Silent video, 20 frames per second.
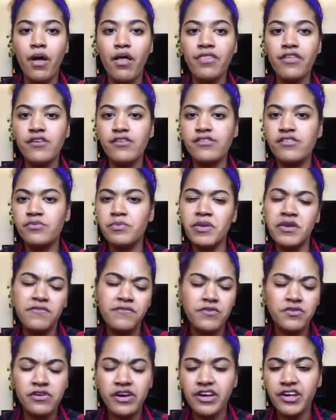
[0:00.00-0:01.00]
there's been a
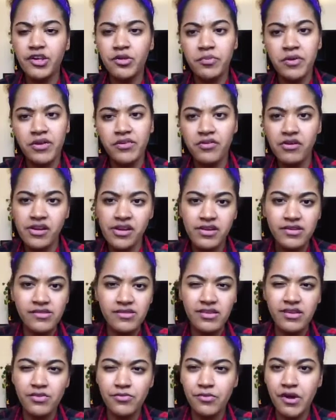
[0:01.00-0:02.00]
few
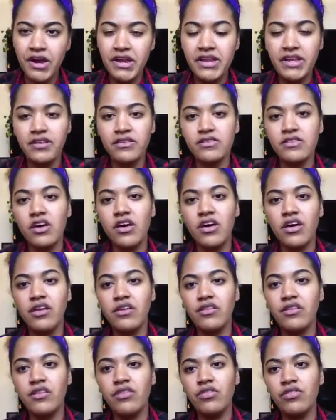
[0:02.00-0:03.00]
documentaries and writings on,
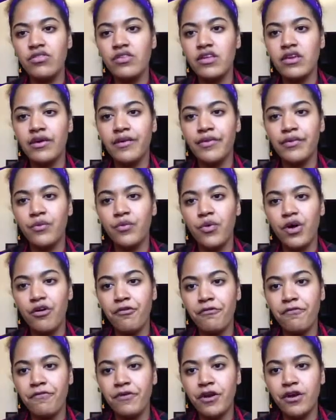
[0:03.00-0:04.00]
you know, the
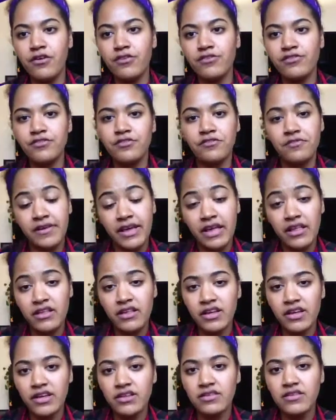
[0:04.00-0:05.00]
welfare
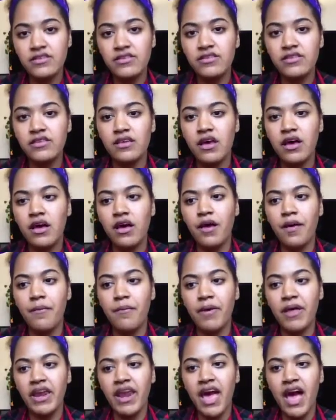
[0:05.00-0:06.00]
surveillance
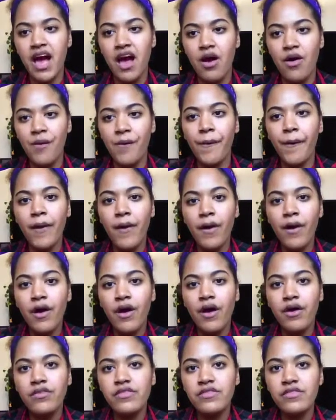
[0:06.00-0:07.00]
and how
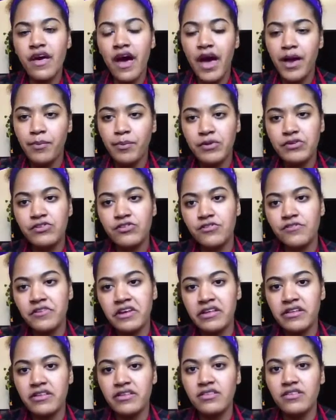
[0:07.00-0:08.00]
hyper
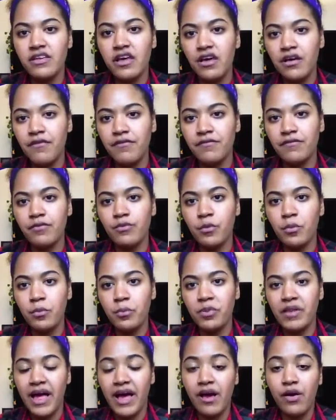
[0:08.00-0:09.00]
surveillance of
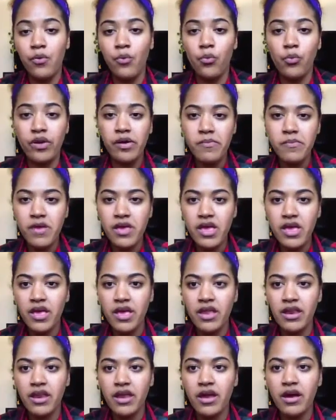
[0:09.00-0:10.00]
Black
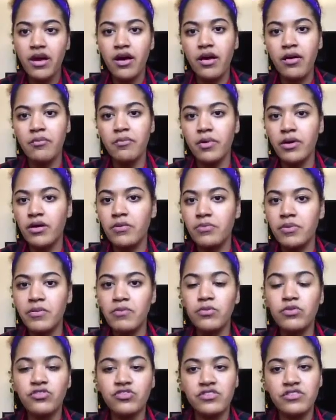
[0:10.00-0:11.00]
women, but
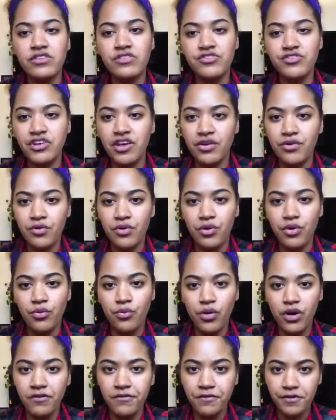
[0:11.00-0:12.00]
people just in general,
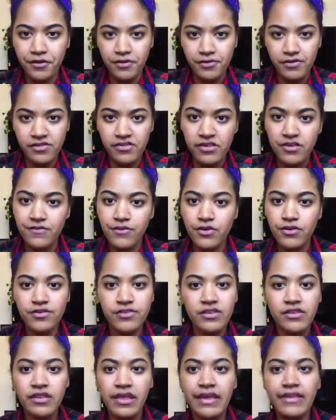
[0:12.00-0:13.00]
welfare
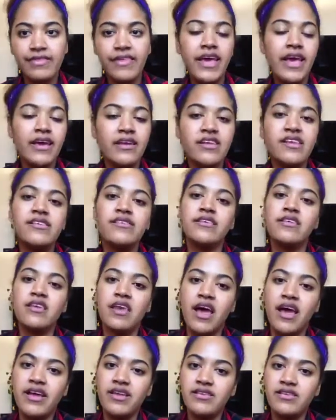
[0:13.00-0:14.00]
receivers in like the 80s and
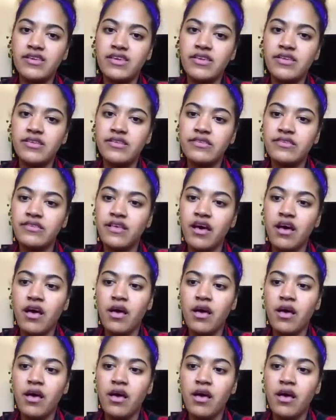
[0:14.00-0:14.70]
90s,